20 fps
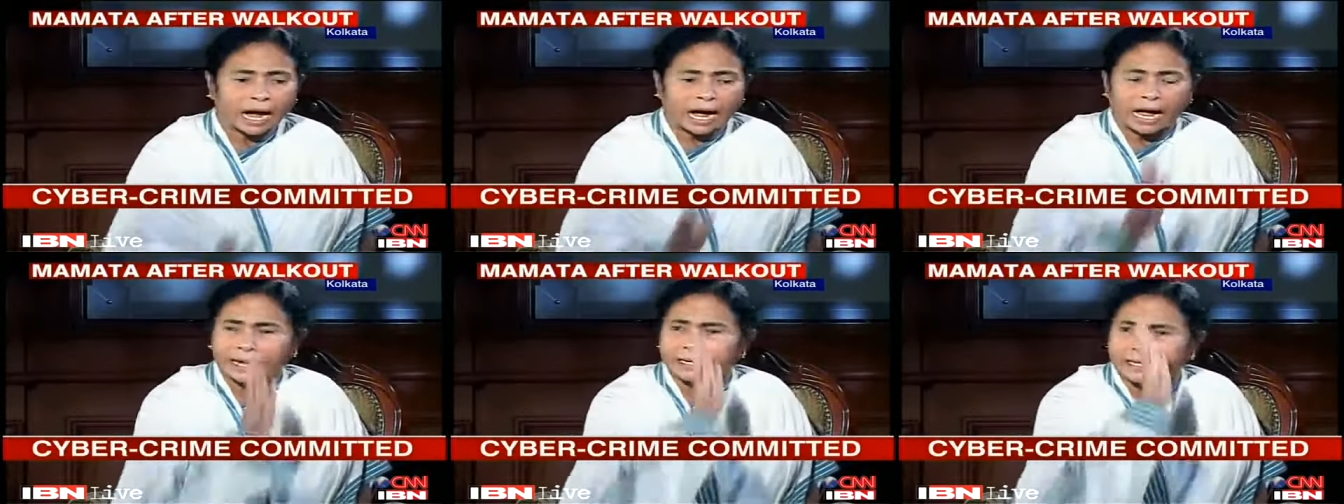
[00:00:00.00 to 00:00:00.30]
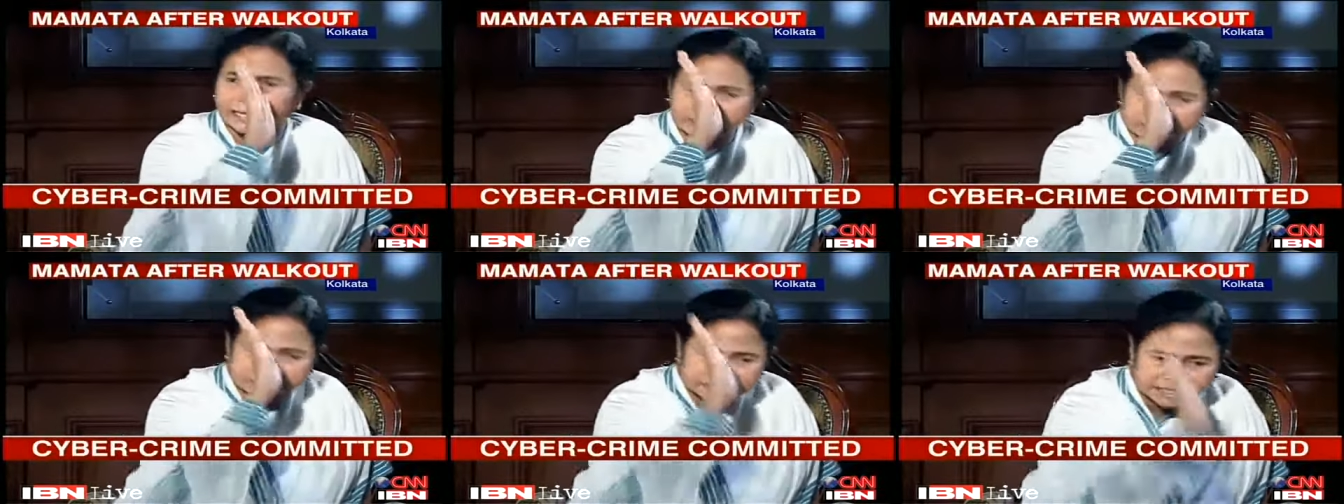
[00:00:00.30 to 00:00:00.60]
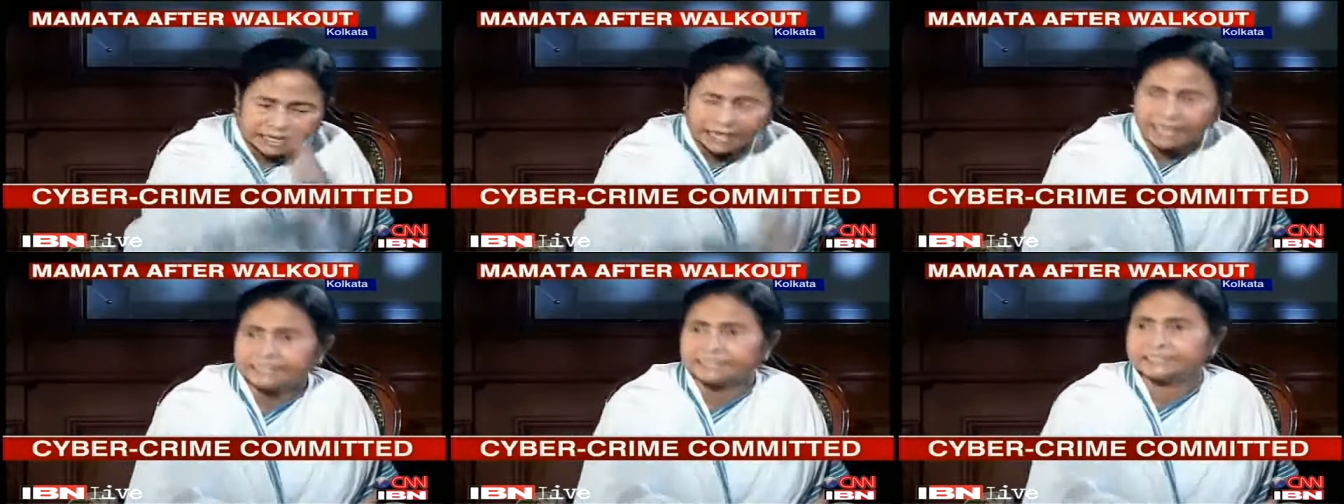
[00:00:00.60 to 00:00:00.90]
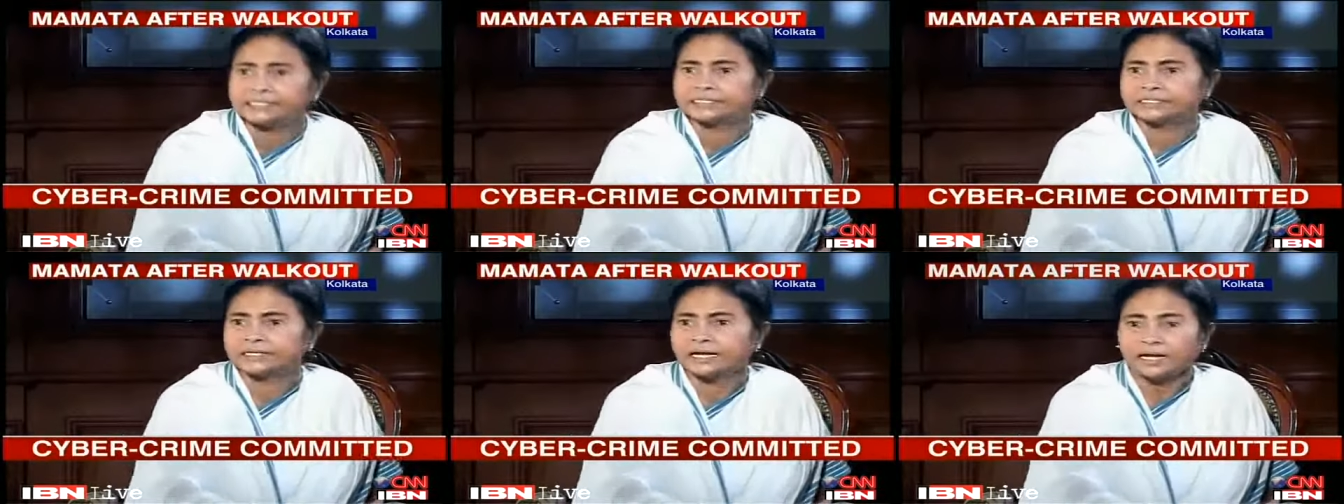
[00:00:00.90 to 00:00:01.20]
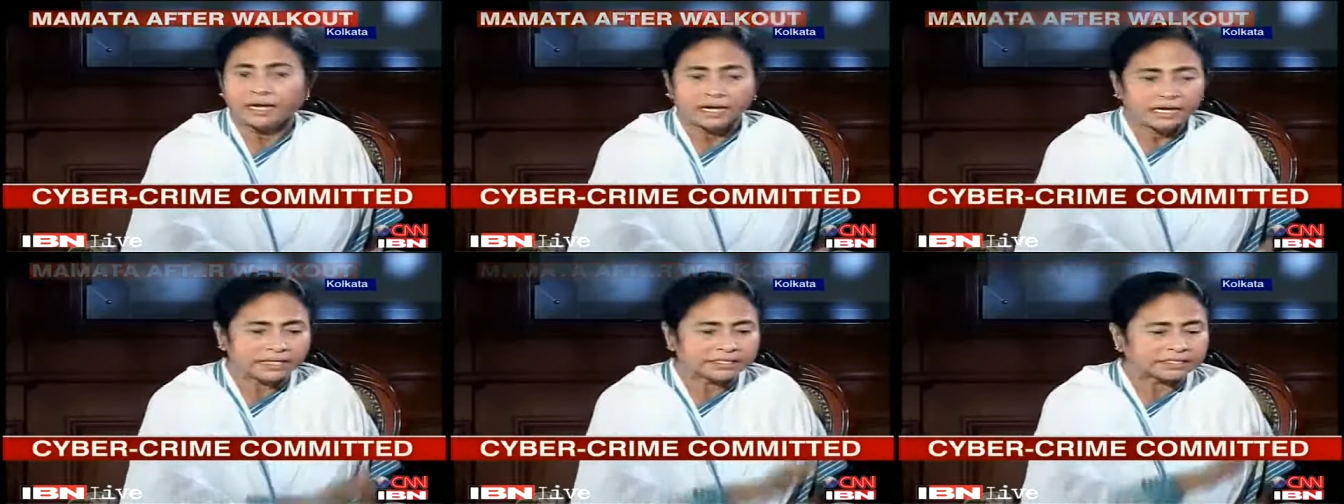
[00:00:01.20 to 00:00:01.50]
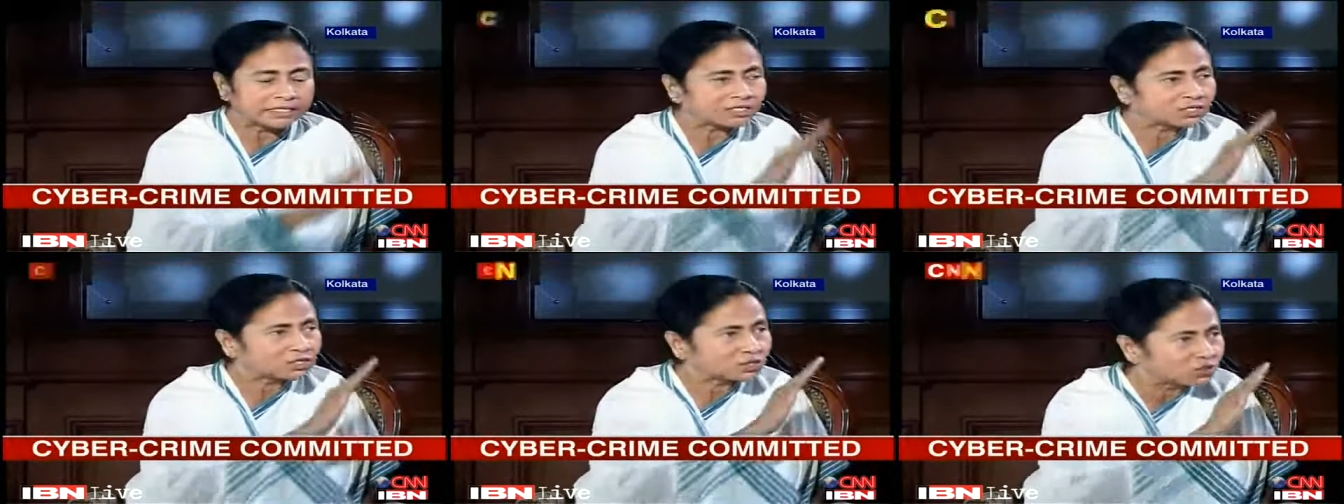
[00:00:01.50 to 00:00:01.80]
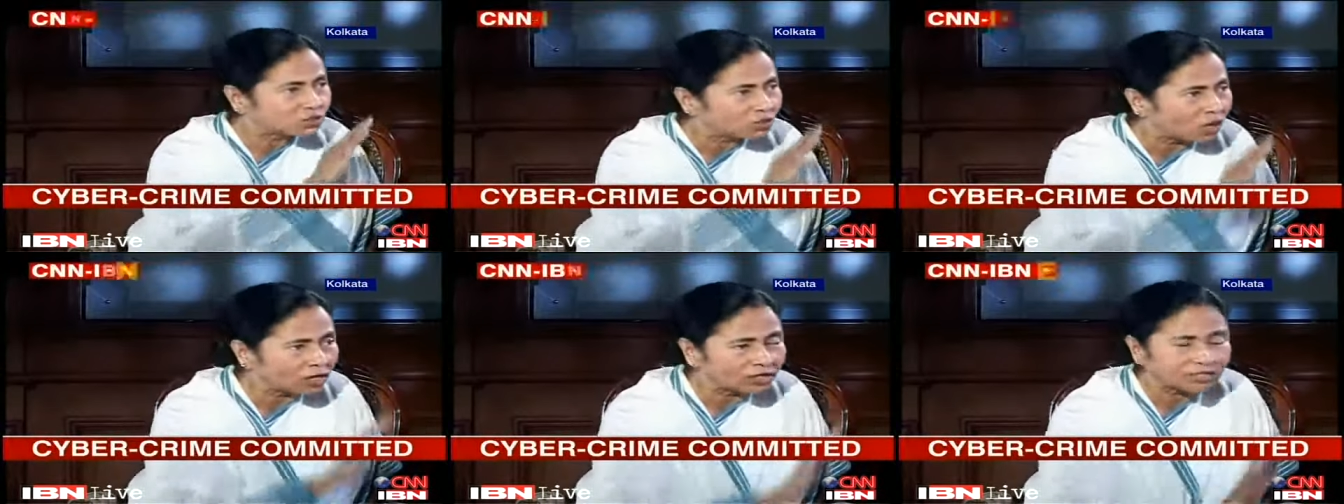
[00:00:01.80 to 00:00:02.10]
I can challenge it. It is
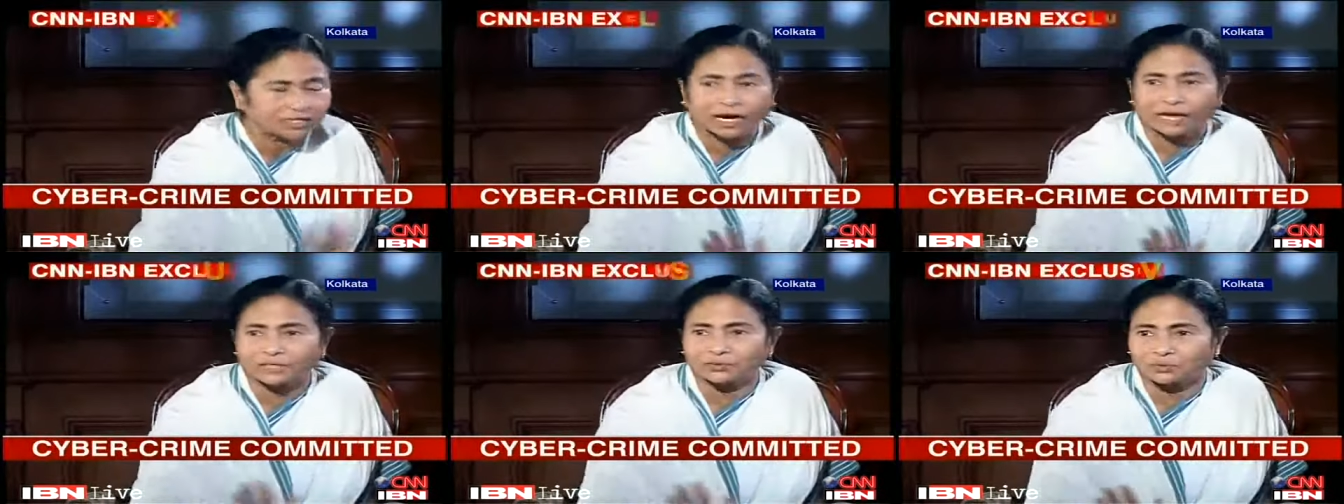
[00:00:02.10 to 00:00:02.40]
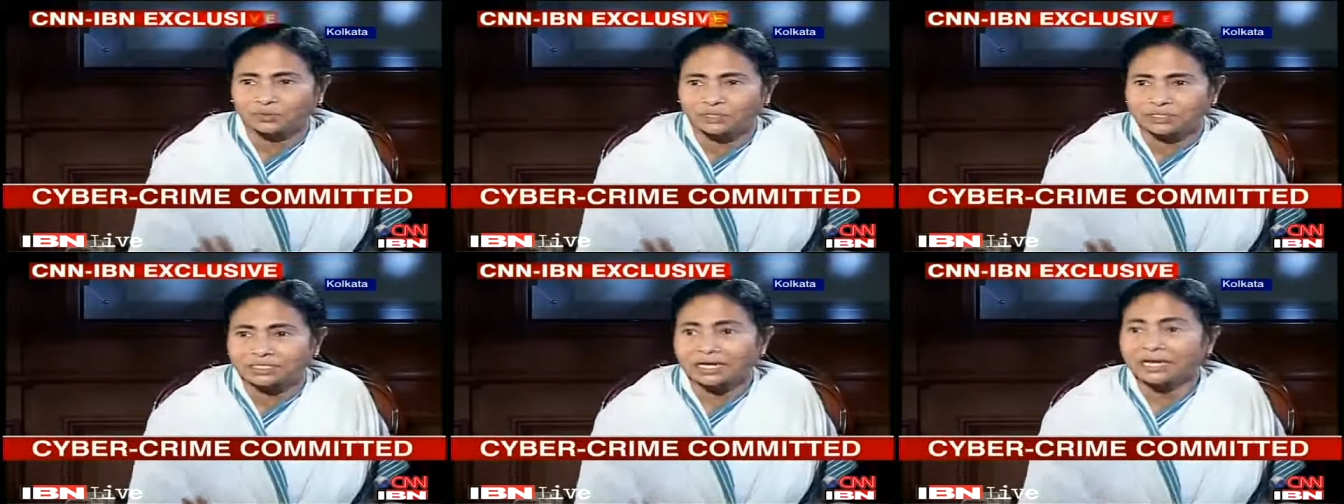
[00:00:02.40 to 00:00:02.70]
not cartoonist.